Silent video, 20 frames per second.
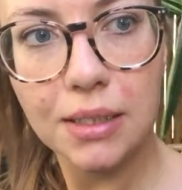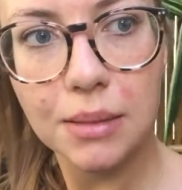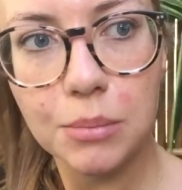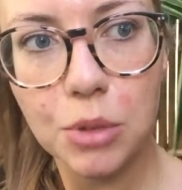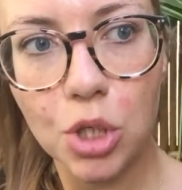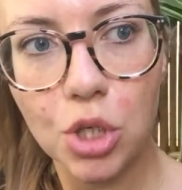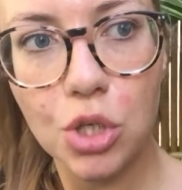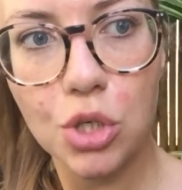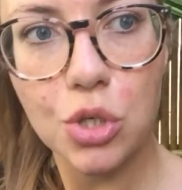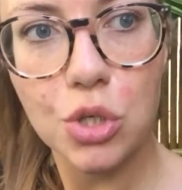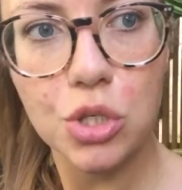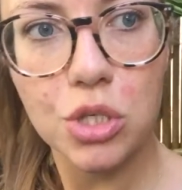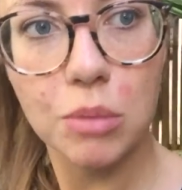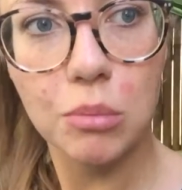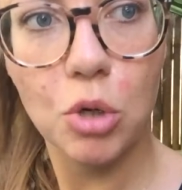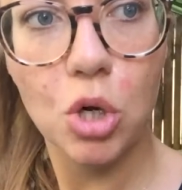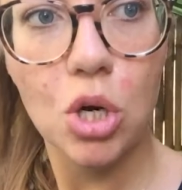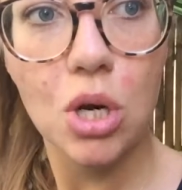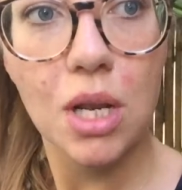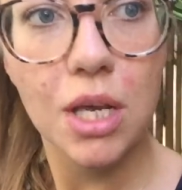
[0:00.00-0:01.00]
I'm gonna do some
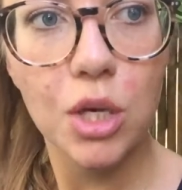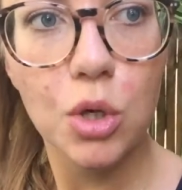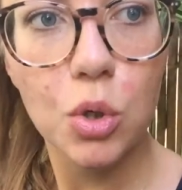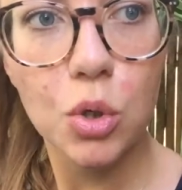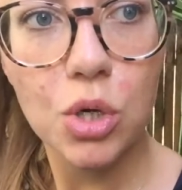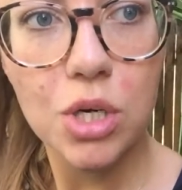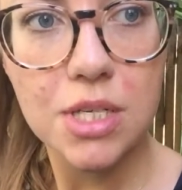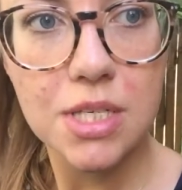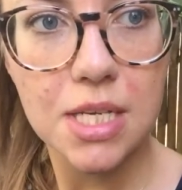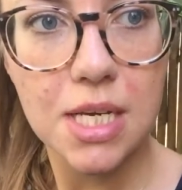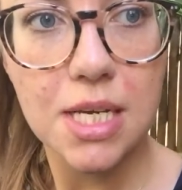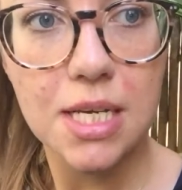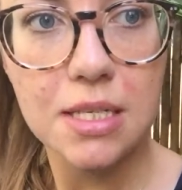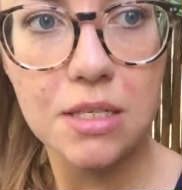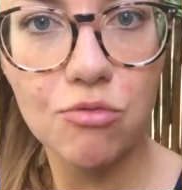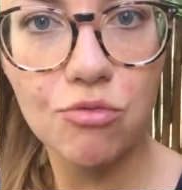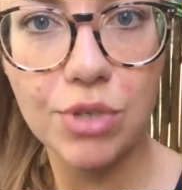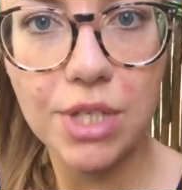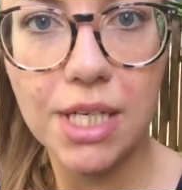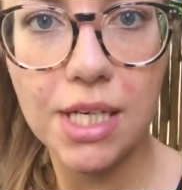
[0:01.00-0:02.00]
online
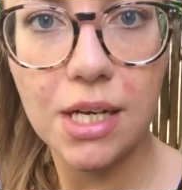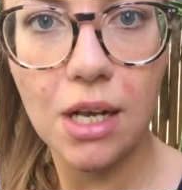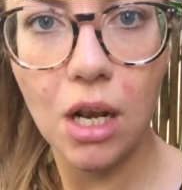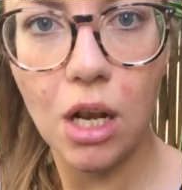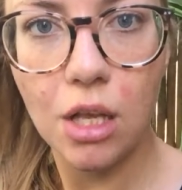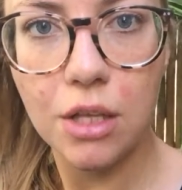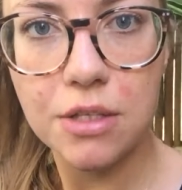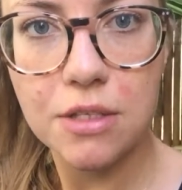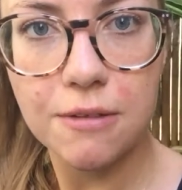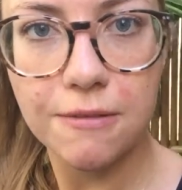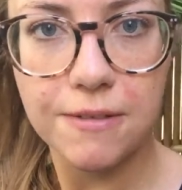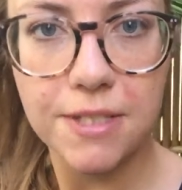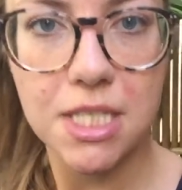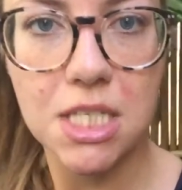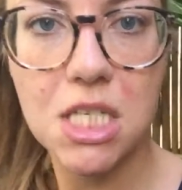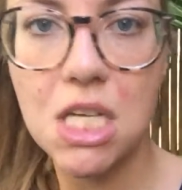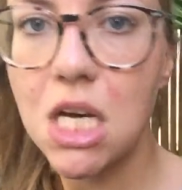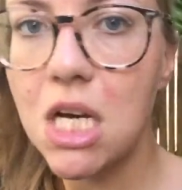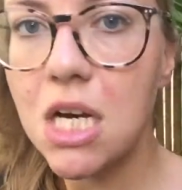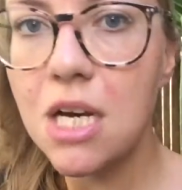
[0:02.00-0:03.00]
courses, read lots of
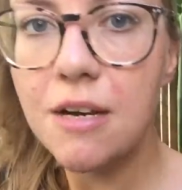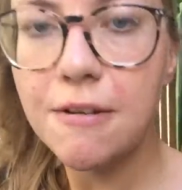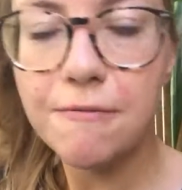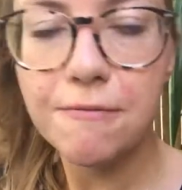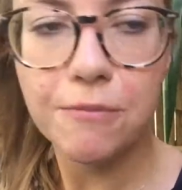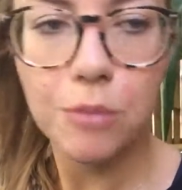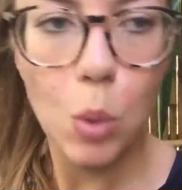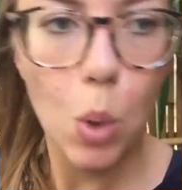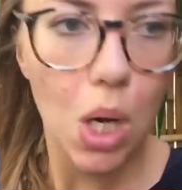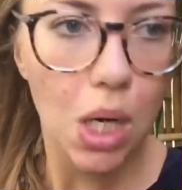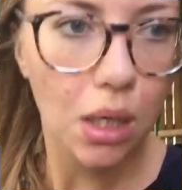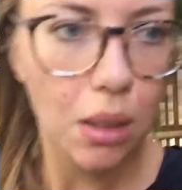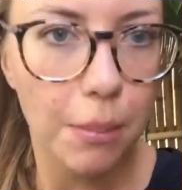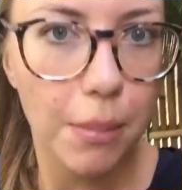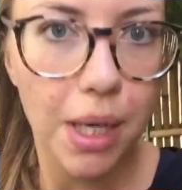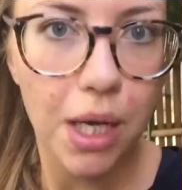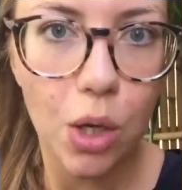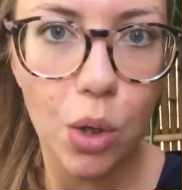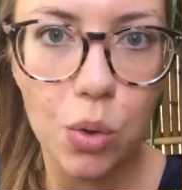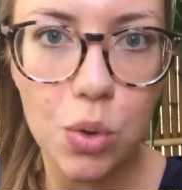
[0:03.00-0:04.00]
stuff, work on
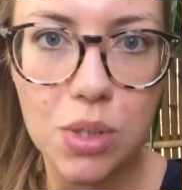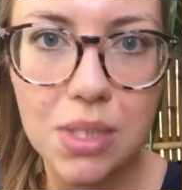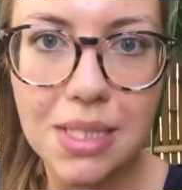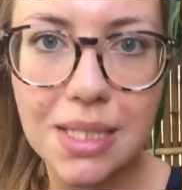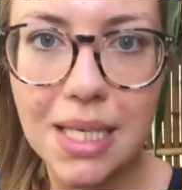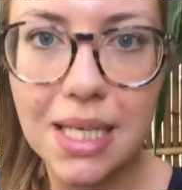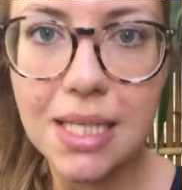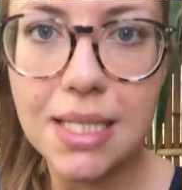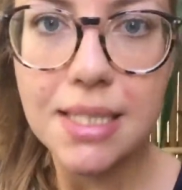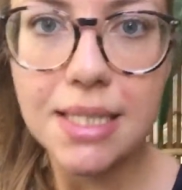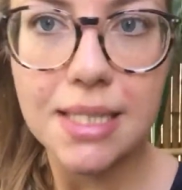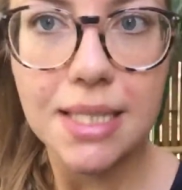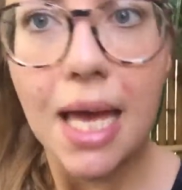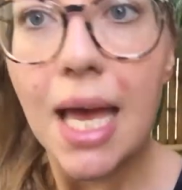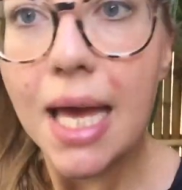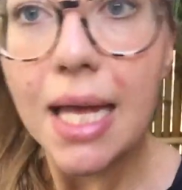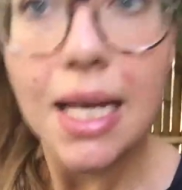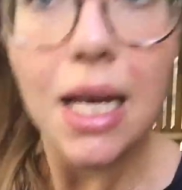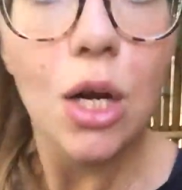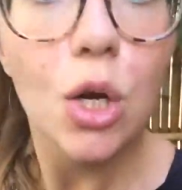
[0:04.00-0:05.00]
my own skill
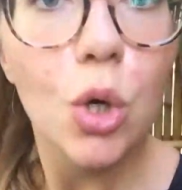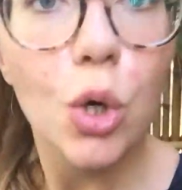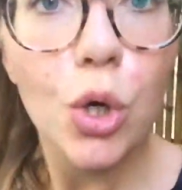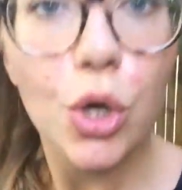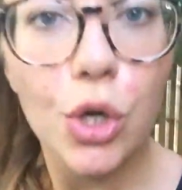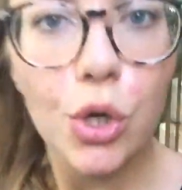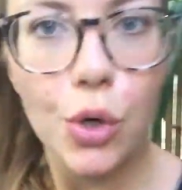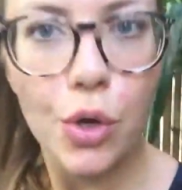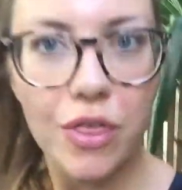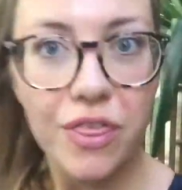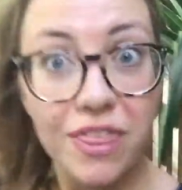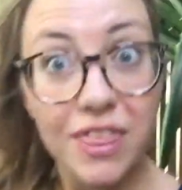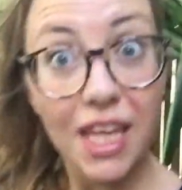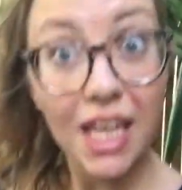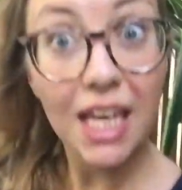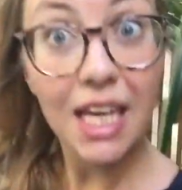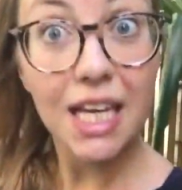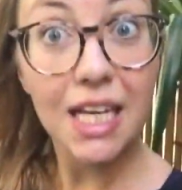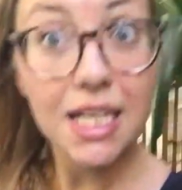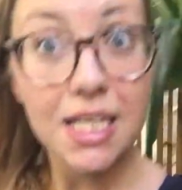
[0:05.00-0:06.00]
set, learn new
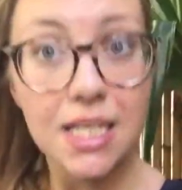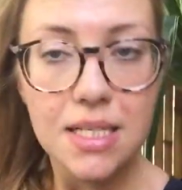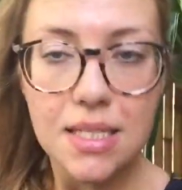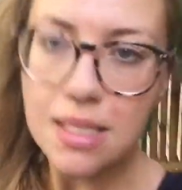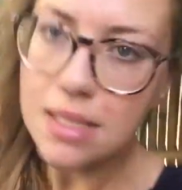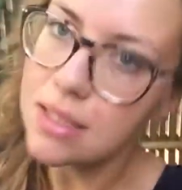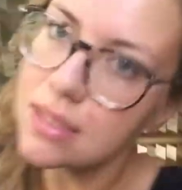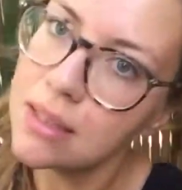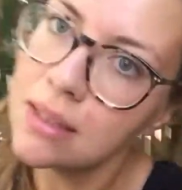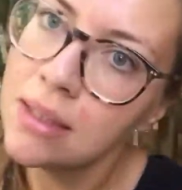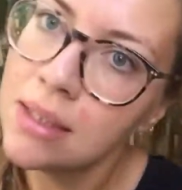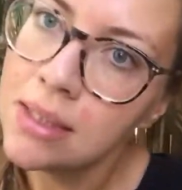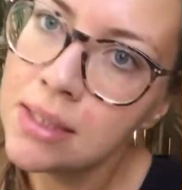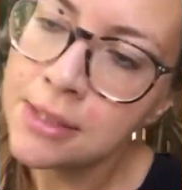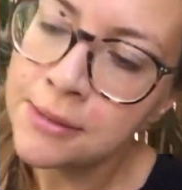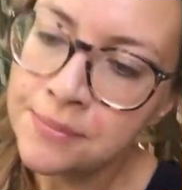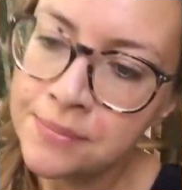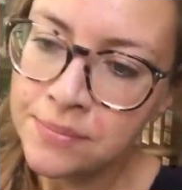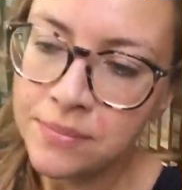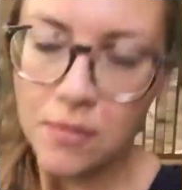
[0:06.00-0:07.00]
things,
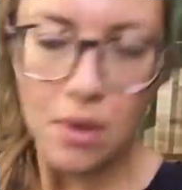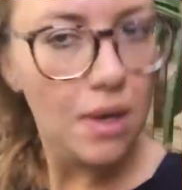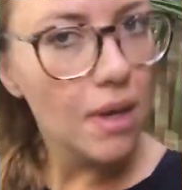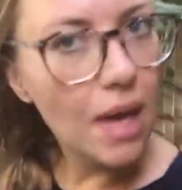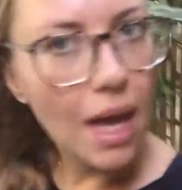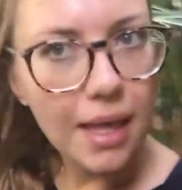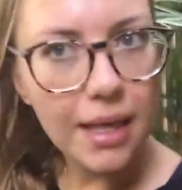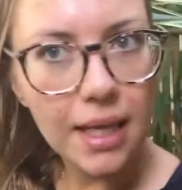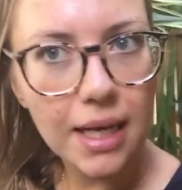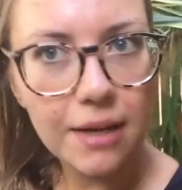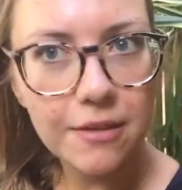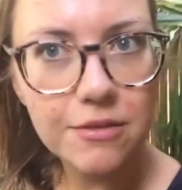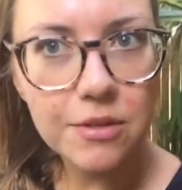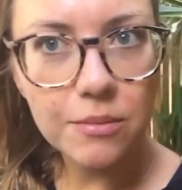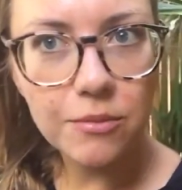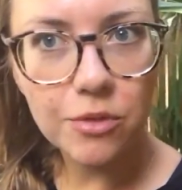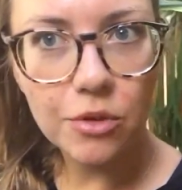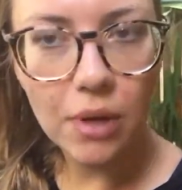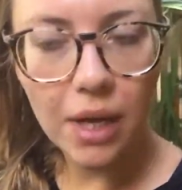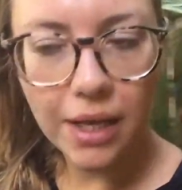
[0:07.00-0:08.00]
and then have
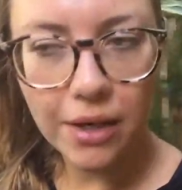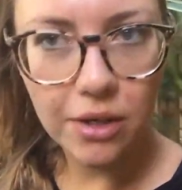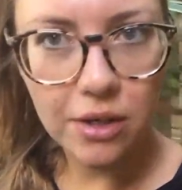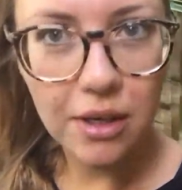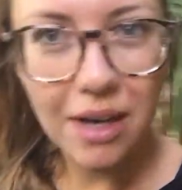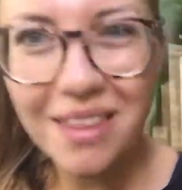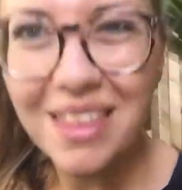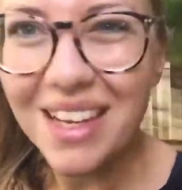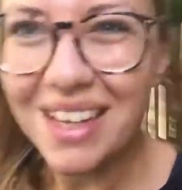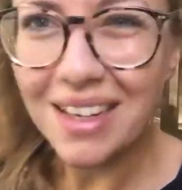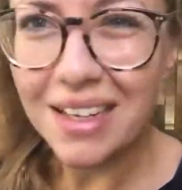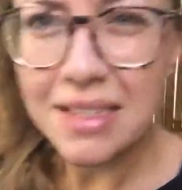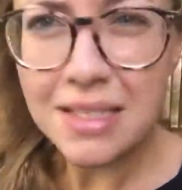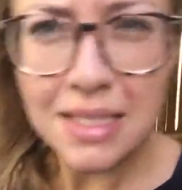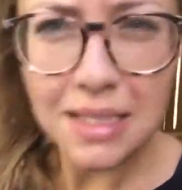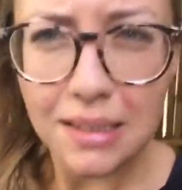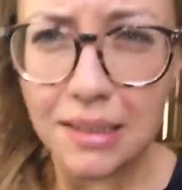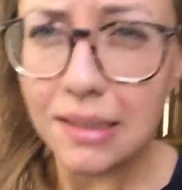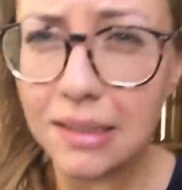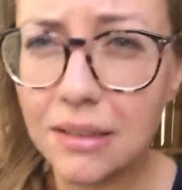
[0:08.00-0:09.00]
some food later. I think
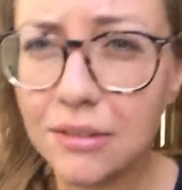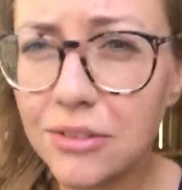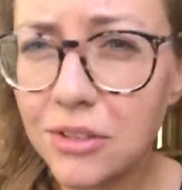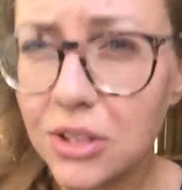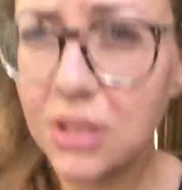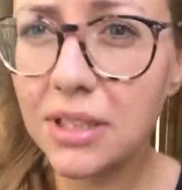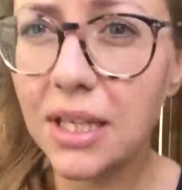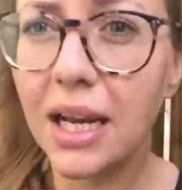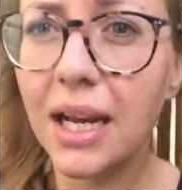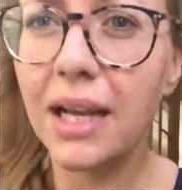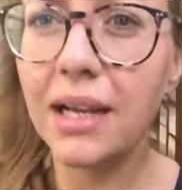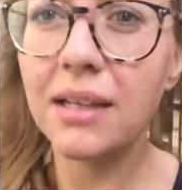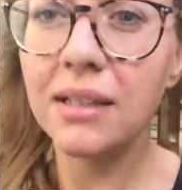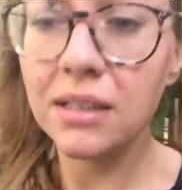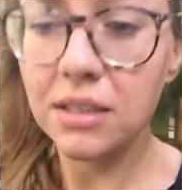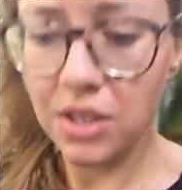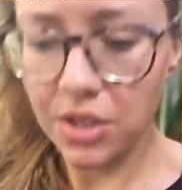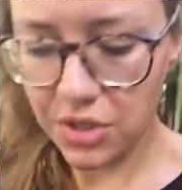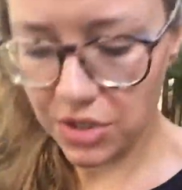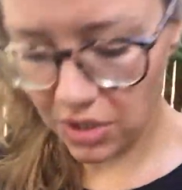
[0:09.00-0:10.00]
that's the deal for today.
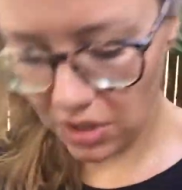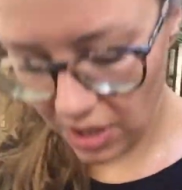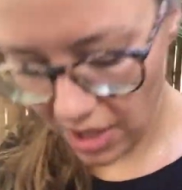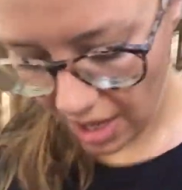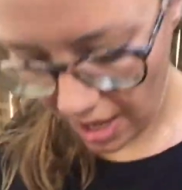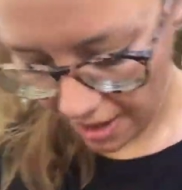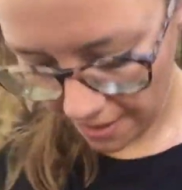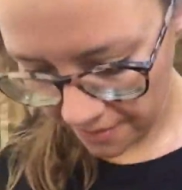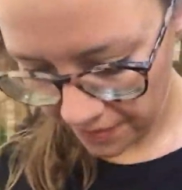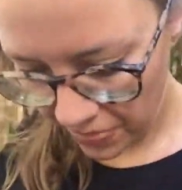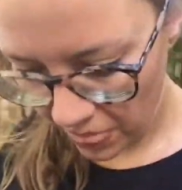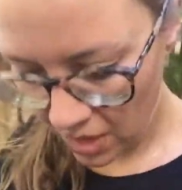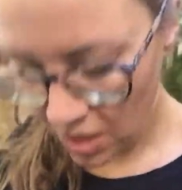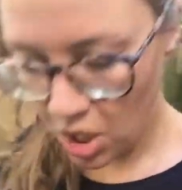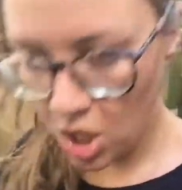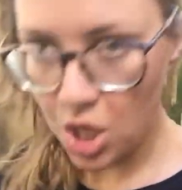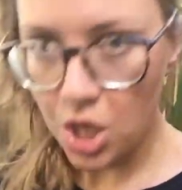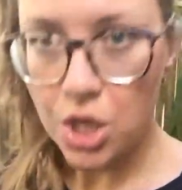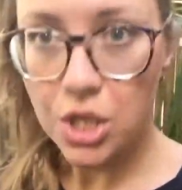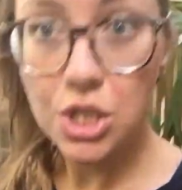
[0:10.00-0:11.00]
So yeah,
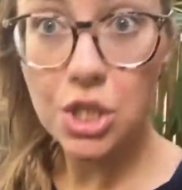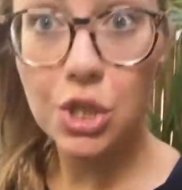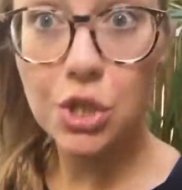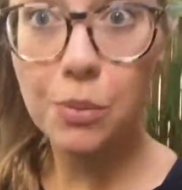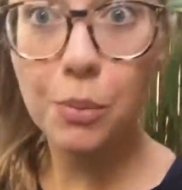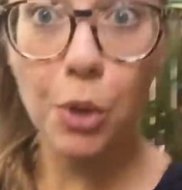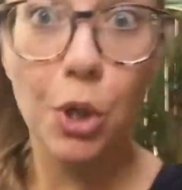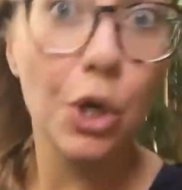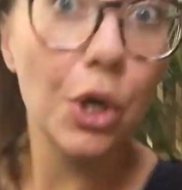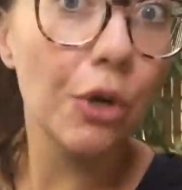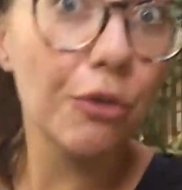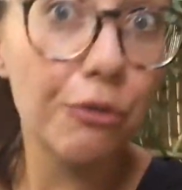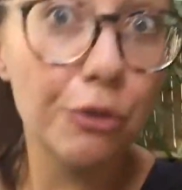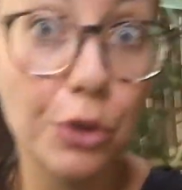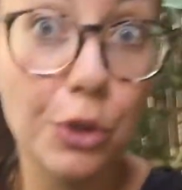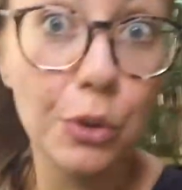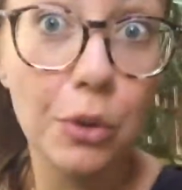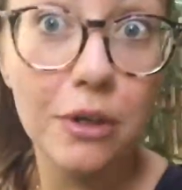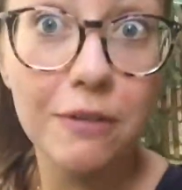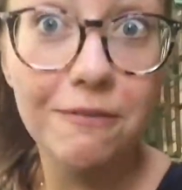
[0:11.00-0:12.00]
see you tomorrow for
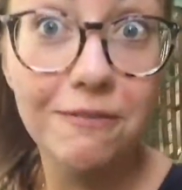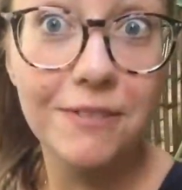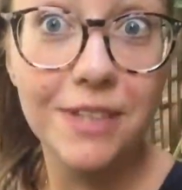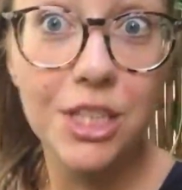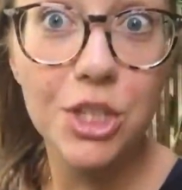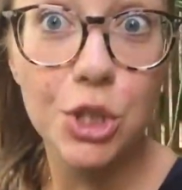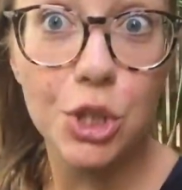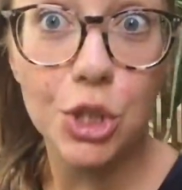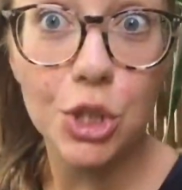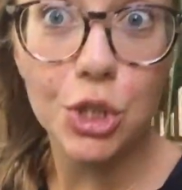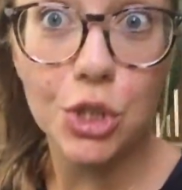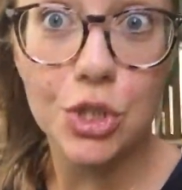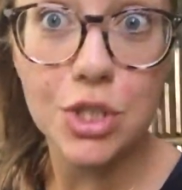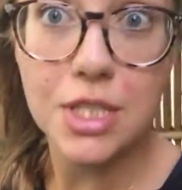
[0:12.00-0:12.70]
new adventures.